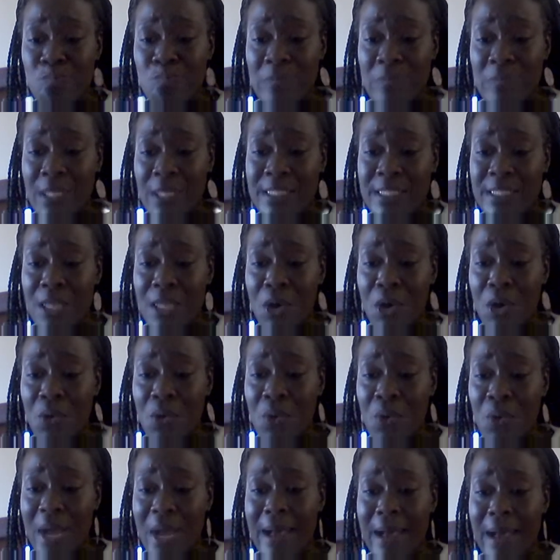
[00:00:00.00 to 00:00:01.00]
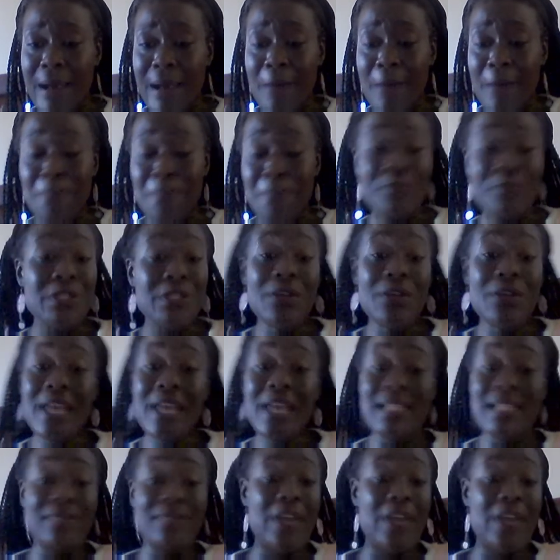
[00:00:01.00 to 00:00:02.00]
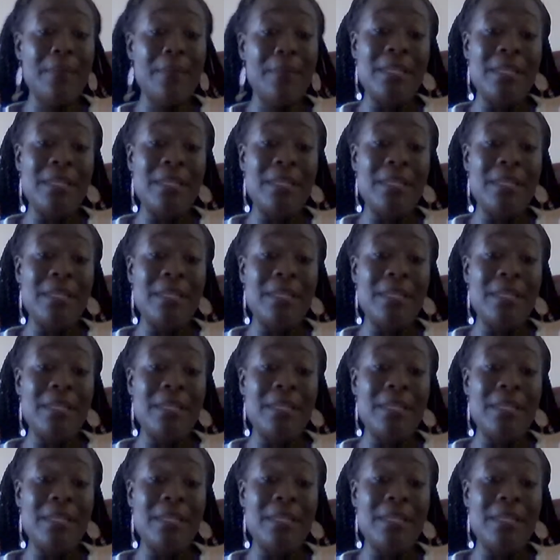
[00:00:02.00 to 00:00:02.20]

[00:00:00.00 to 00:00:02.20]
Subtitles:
So yes, family.